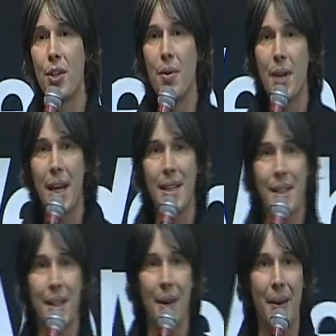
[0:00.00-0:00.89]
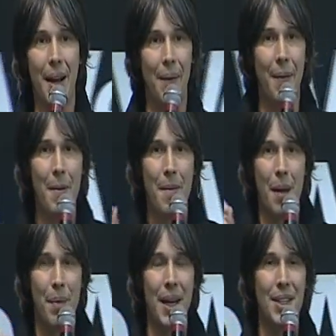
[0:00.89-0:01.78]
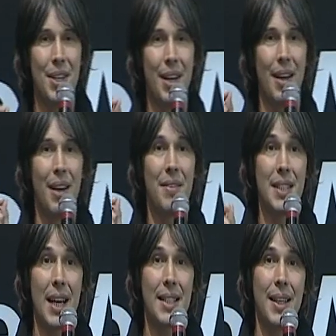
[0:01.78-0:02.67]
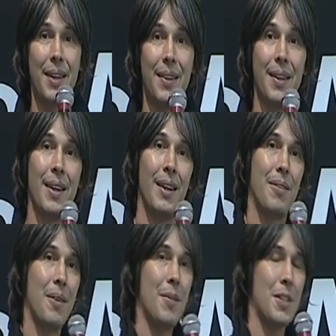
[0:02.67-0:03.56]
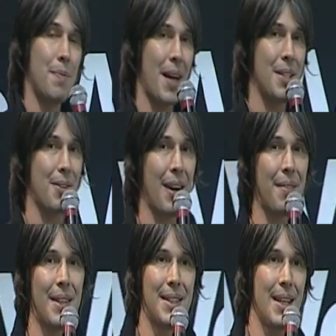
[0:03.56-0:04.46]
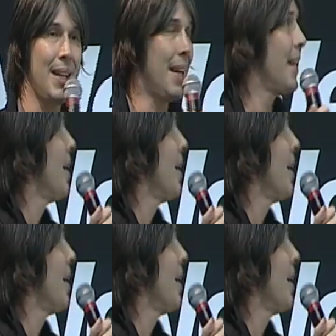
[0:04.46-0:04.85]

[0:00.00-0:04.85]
two years ago now, a picture of Saturn, from the spacecraft Cassini.